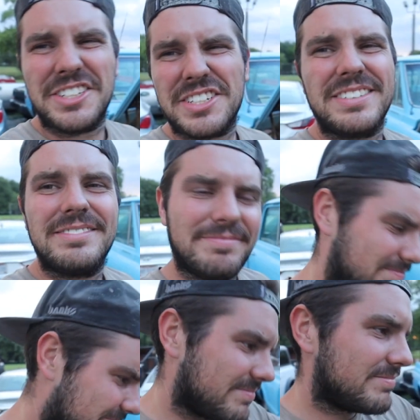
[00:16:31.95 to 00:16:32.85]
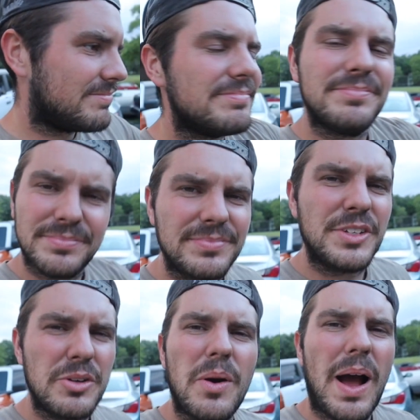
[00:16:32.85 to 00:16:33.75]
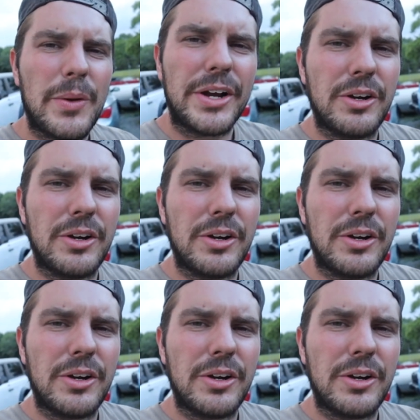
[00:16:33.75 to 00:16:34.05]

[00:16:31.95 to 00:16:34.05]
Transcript: just, you know how it